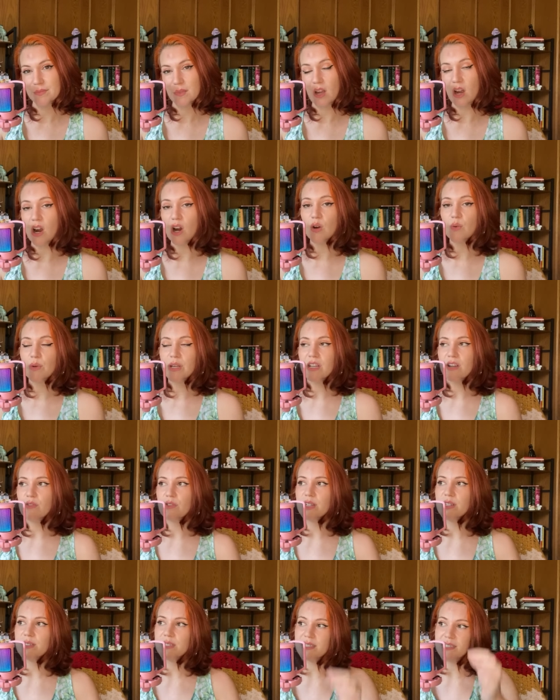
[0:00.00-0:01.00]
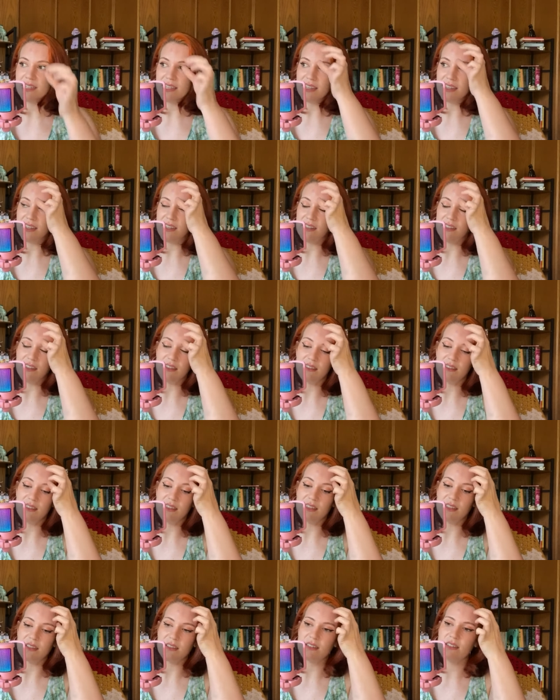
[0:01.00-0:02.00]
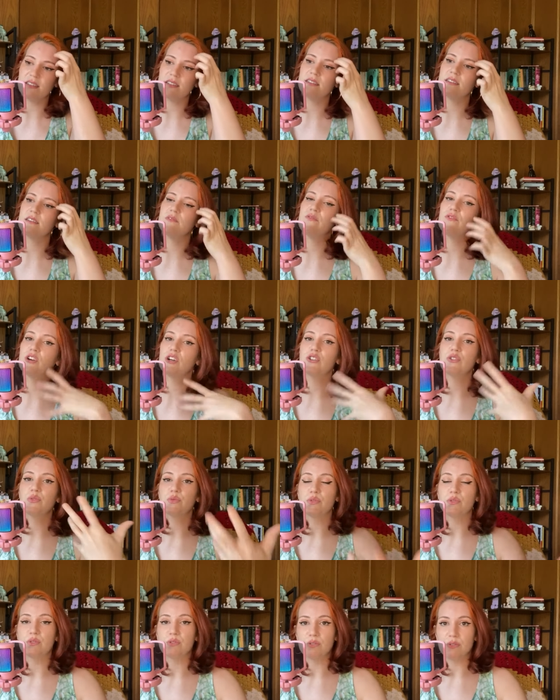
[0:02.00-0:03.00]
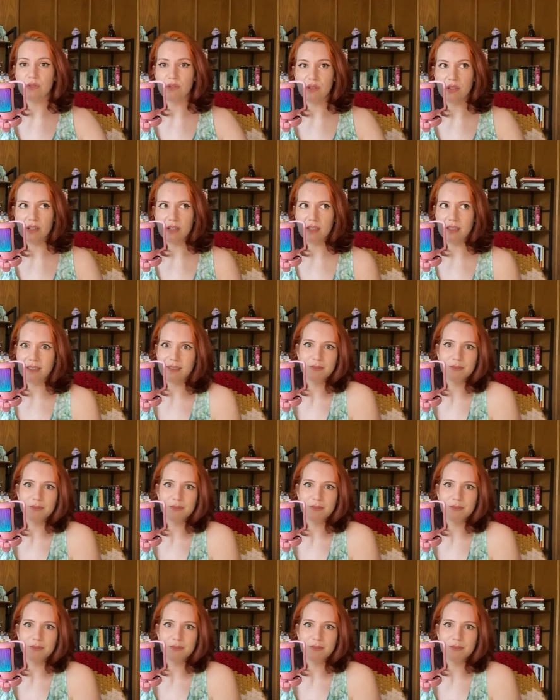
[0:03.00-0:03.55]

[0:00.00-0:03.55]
Are we going to see this virtual uh,